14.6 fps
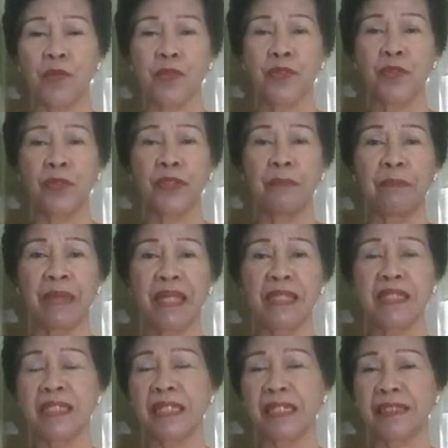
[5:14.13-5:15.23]
so the
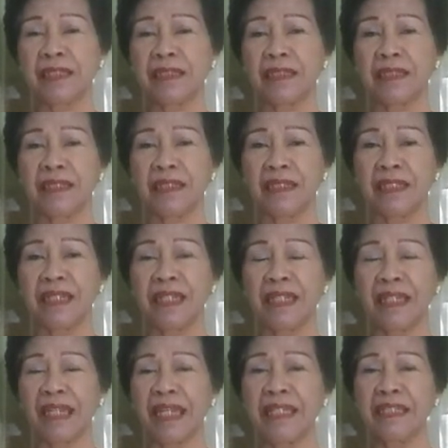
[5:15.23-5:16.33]
patient
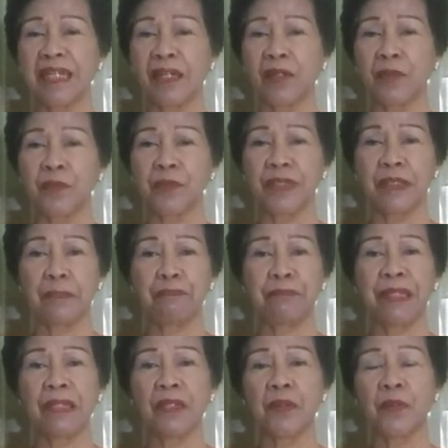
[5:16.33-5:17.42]
can lay down with a
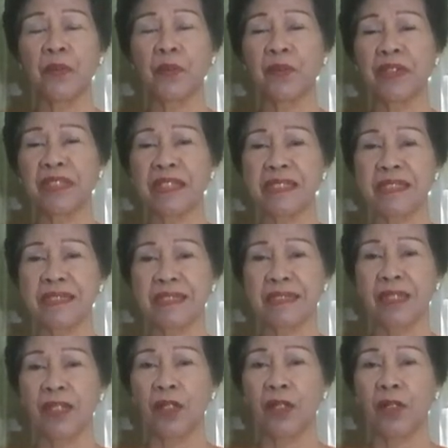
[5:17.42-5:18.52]
pillow
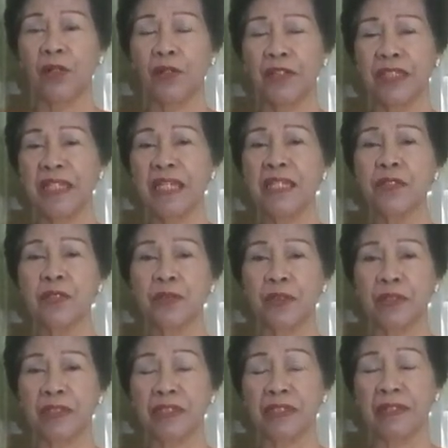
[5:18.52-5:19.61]
on his
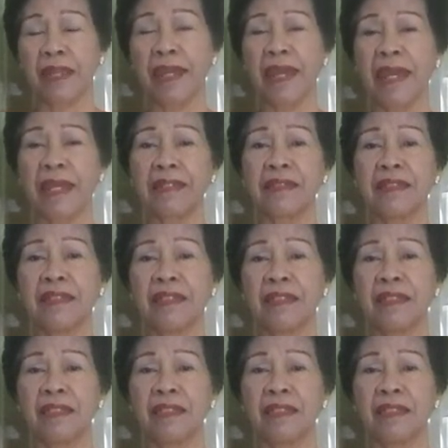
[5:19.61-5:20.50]
or her head